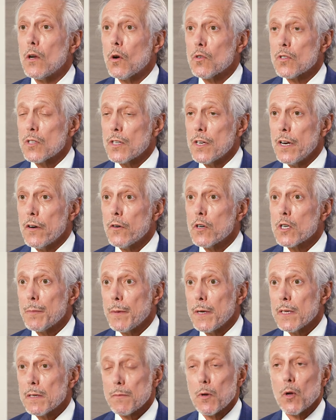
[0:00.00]
noses a year, which
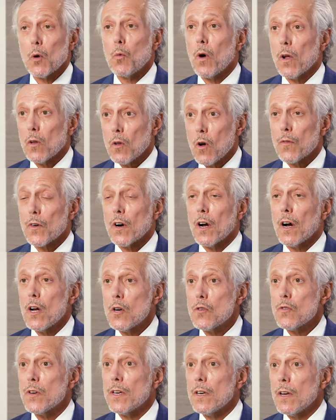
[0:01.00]
means I'm doing well over
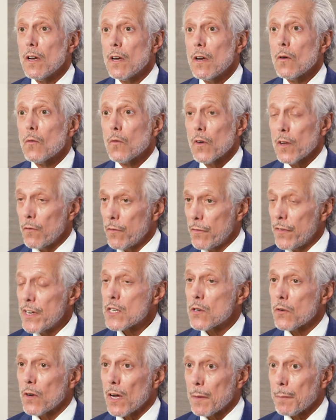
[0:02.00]
100
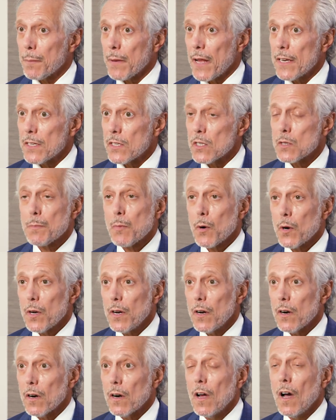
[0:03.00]
revision rhinoplasties per
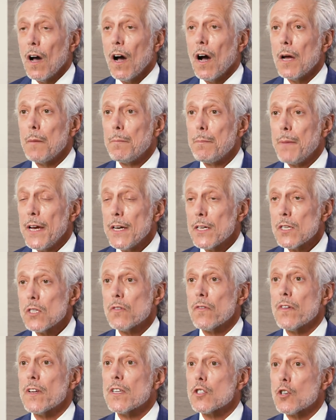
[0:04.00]
year on patients
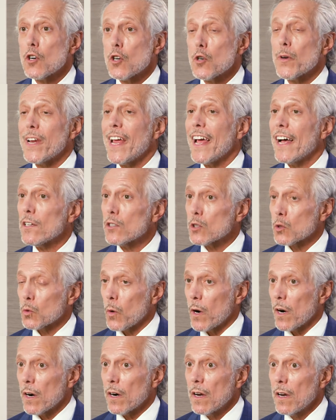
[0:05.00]
who have had surgery
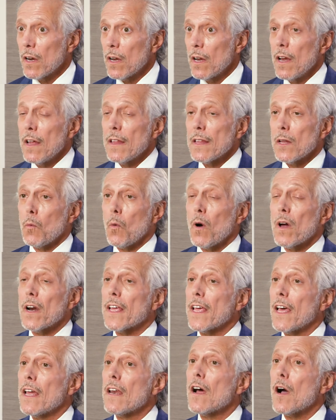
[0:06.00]
elsewhere that want to
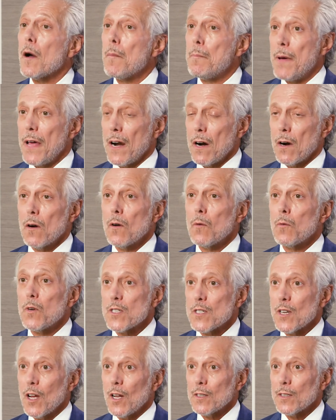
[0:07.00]
get a better
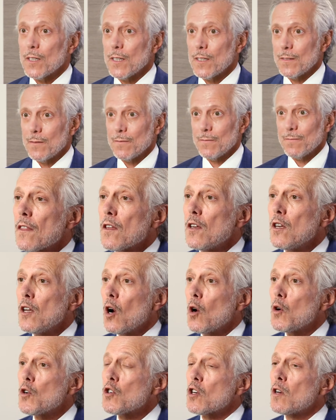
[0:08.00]
result. The
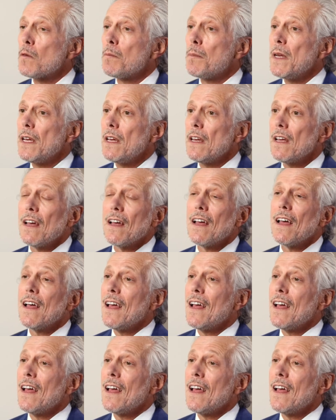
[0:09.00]
nose should be